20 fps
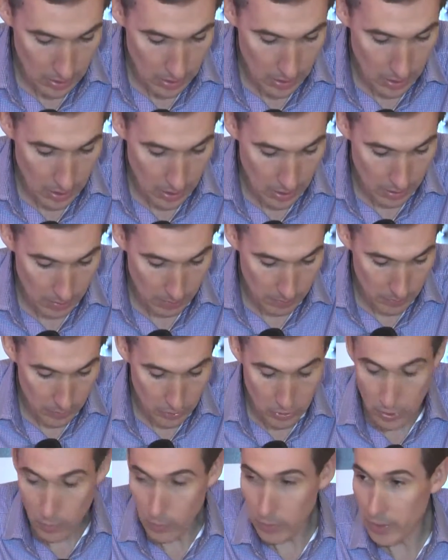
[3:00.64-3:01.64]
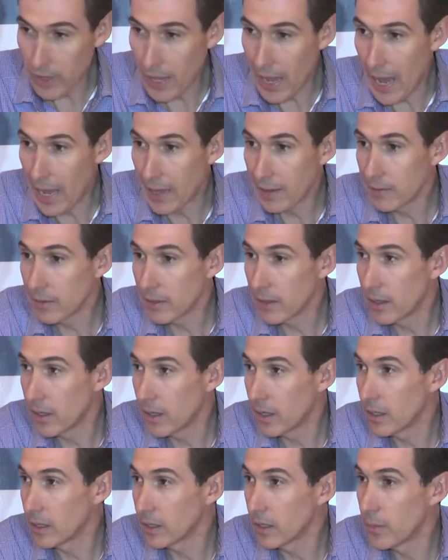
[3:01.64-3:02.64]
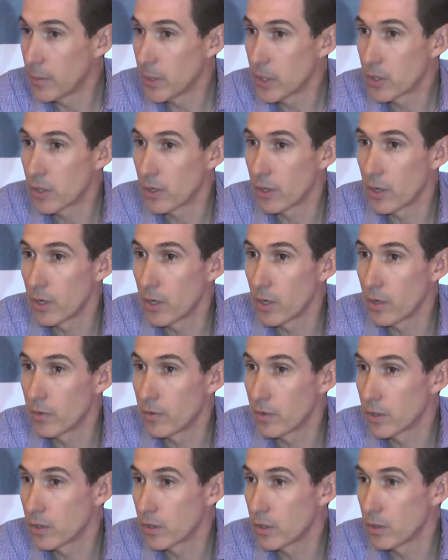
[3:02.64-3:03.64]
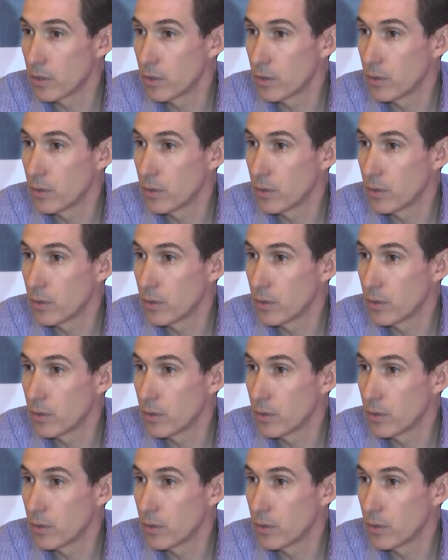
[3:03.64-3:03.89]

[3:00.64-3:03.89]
Um, so with that, uh, let me turn it over to